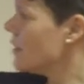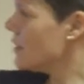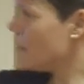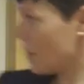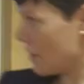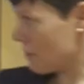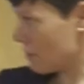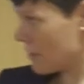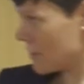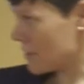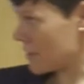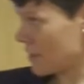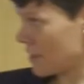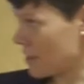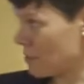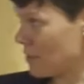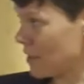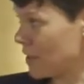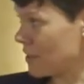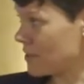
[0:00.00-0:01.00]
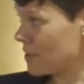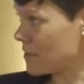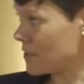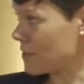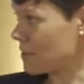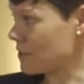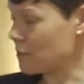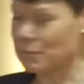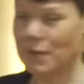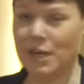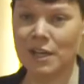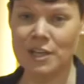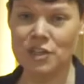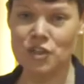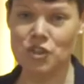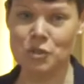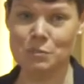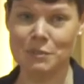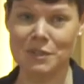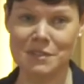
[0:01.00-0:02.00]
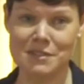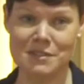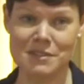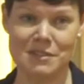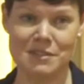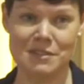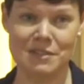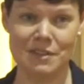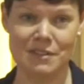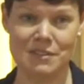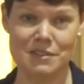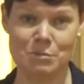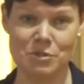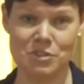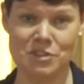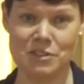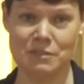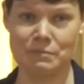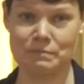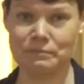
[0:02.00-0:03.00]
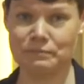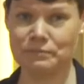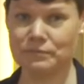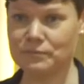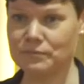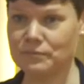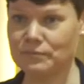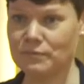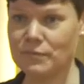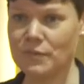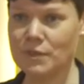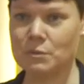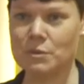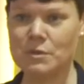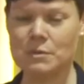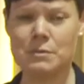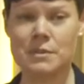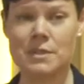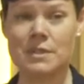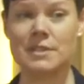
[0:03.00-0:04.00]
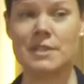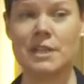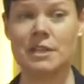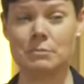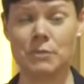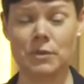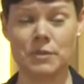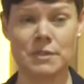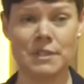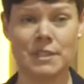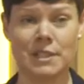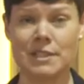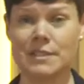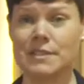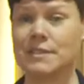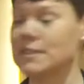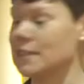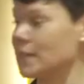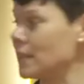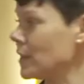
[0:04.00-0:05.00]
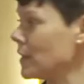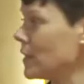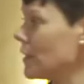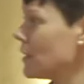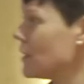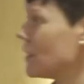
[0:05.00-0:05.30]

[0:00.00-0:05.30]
I'd recently been to the Marlene Dumas exhibition, which was at the Tate Modern last year.